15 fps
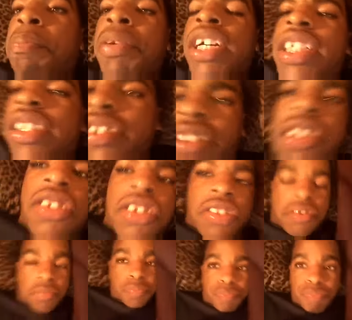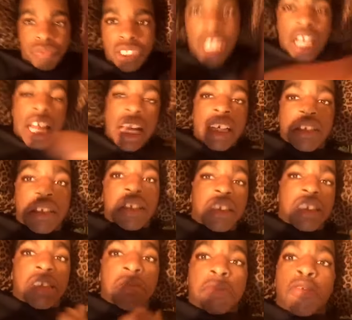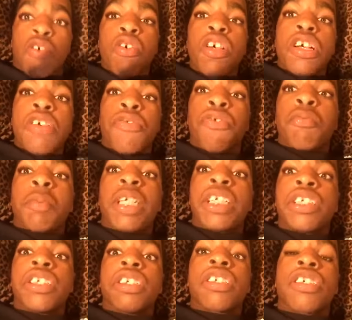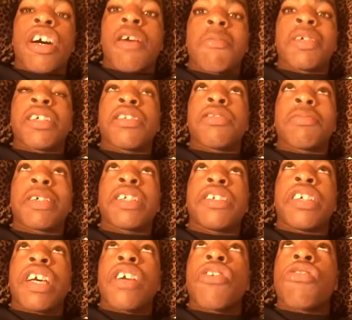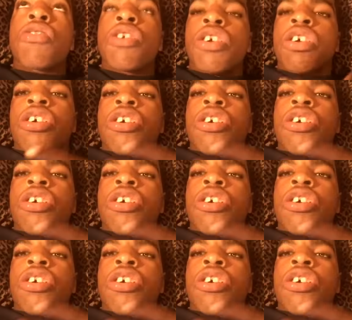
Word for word: But um, guys, uh, more information is coming to my channel.